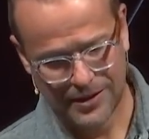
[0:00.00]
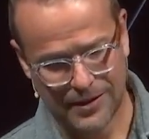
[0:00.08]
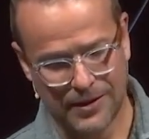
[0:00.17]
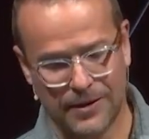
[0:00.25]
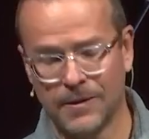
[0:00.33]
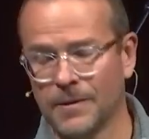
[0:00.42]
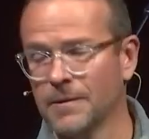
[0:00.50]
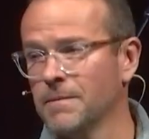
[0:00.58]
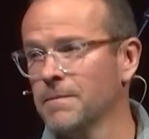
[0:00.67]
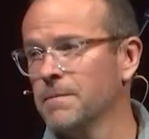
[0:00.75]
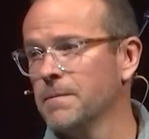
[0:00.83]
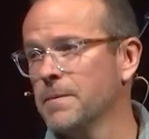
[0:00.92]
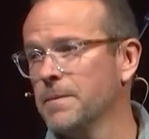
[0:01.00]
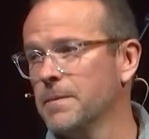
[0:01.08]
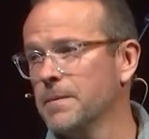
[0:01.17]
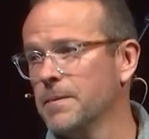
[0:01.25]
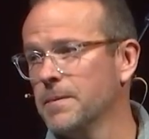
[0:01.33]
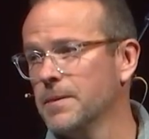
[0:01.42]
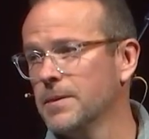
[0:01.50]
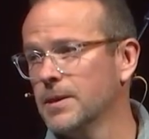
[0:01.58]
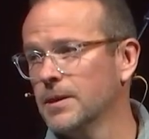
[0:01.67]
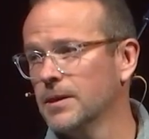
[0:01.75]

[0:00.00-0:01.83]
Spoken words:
(no one is talking)